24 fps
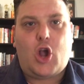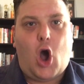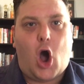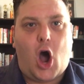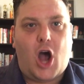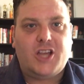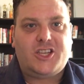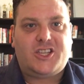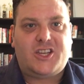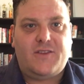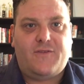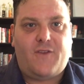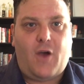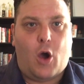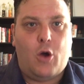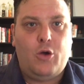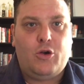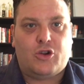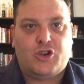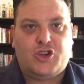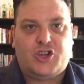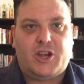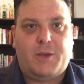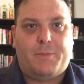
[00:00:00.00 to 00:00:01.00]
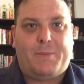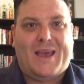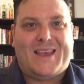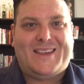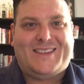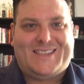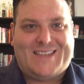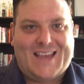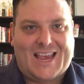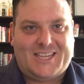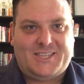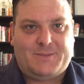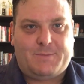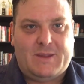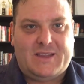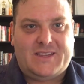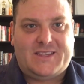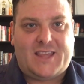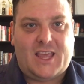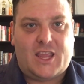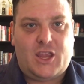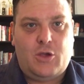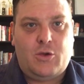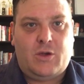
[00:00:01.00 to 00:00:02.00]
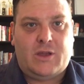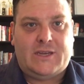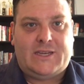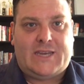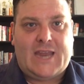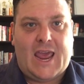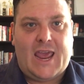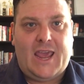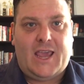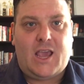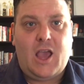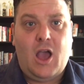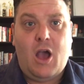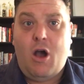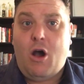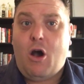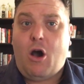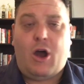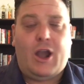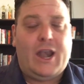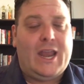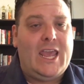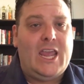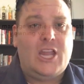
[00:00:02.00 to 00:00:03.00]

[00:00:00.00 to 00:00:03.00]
cost of ownership assessments that you can take on